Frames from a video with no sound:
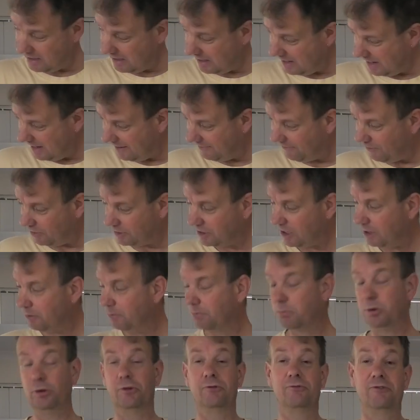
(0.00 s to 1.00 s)
and if I
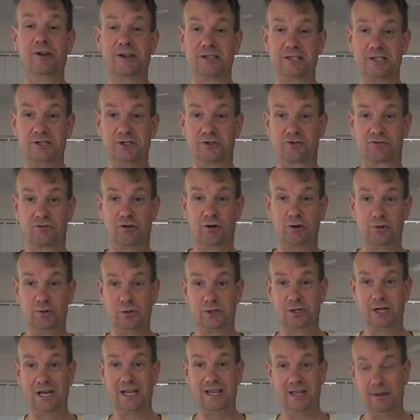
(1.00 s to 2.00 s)
don't put the fixing
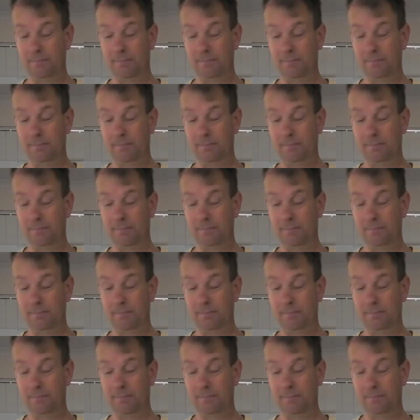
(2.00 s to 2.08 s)
screws in the